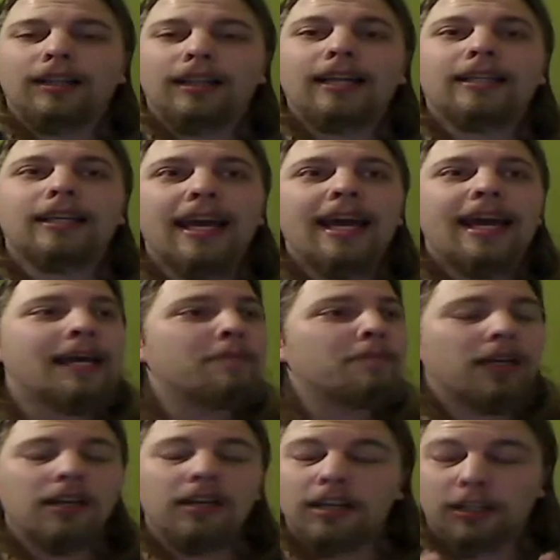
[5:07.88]
That
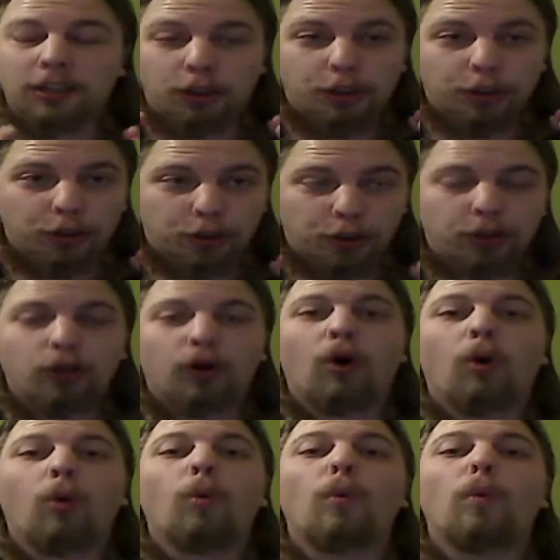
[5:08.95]
game is
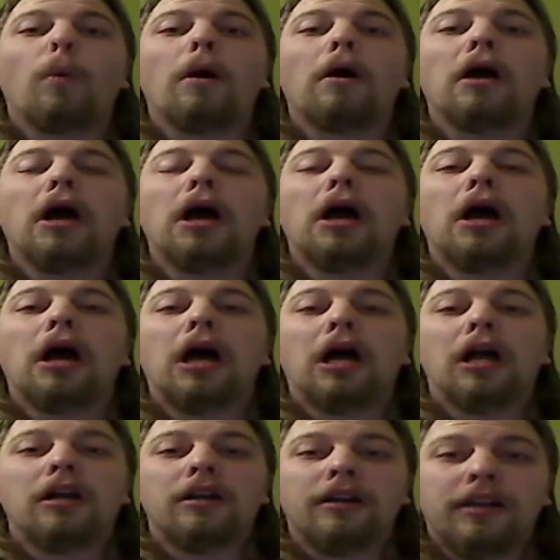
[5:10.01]
so
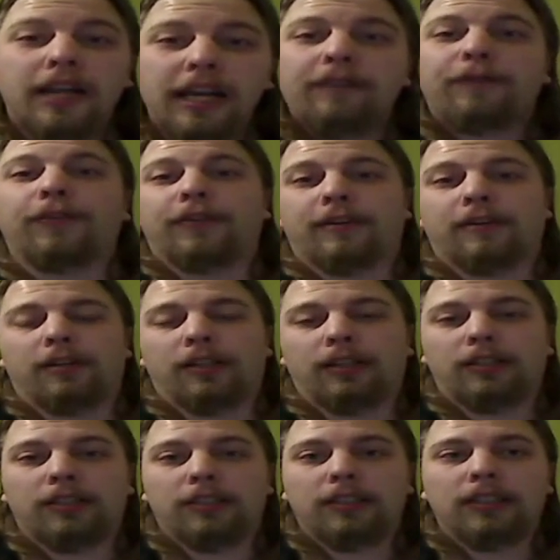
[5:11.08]

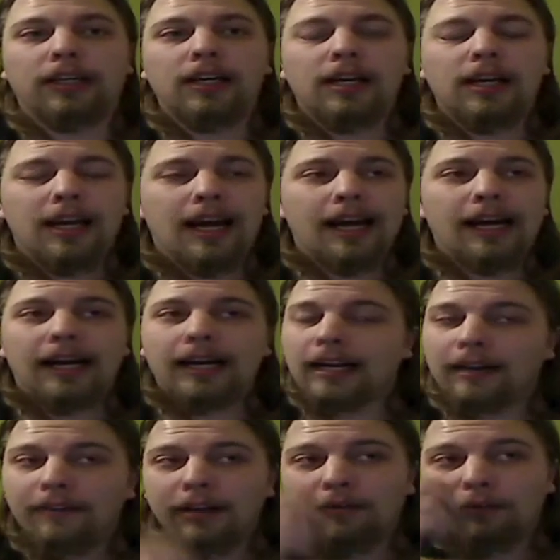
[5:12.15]
difficult.
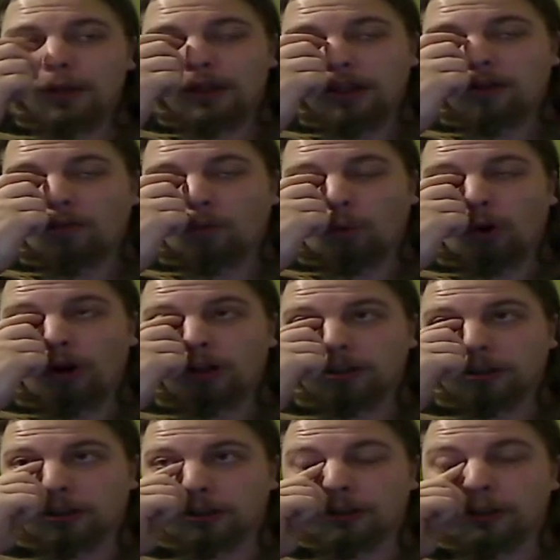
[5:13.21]
And even with a
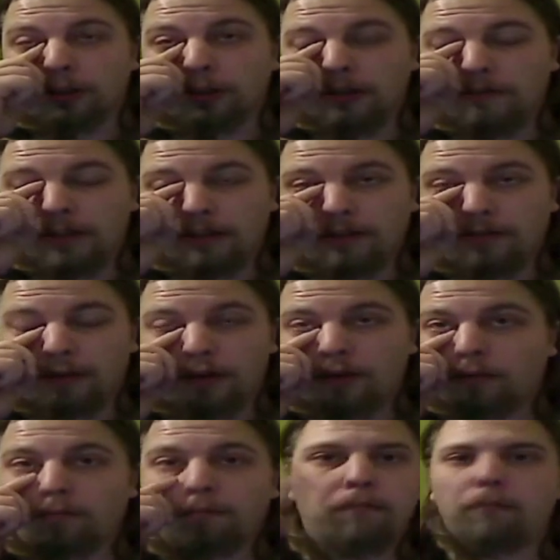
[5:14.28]
walkthrough, even if
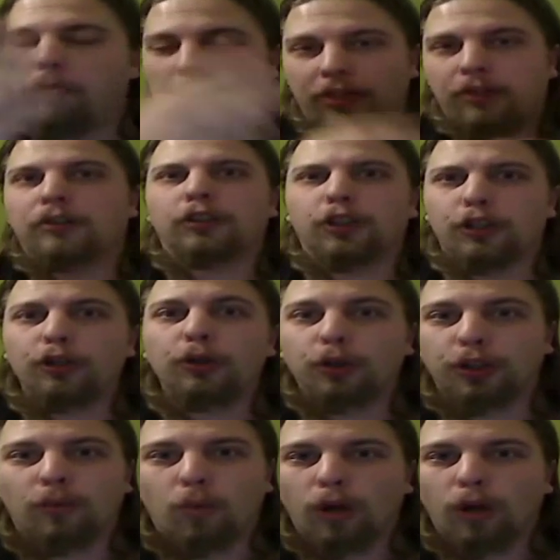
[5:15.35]
you bother to
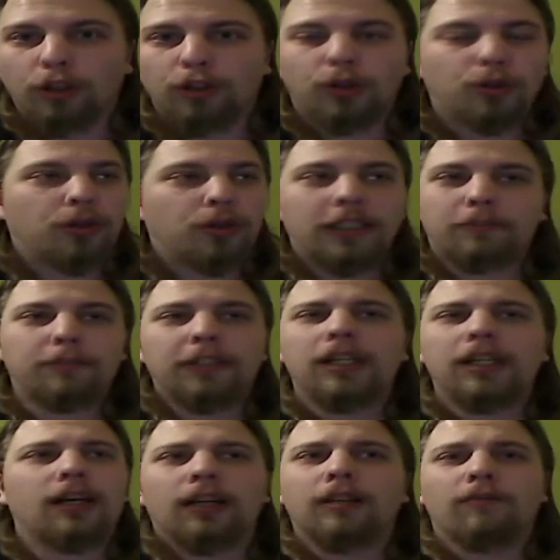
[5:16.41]
use a walkthrough,
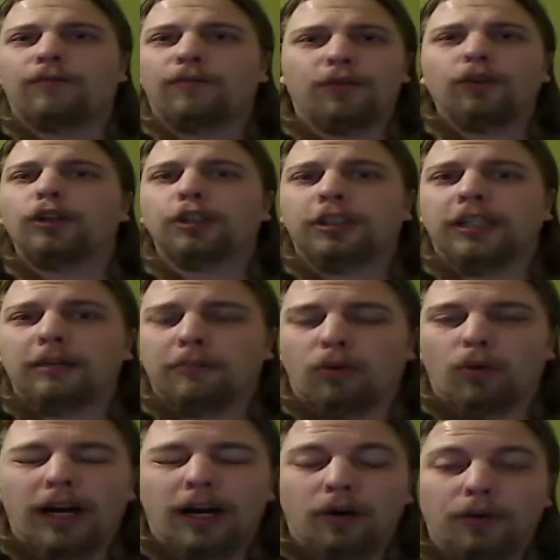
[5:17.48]
especially on the first time
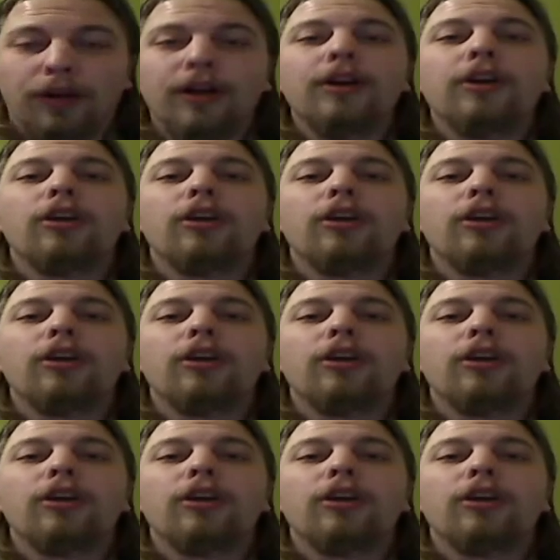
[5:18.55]
around,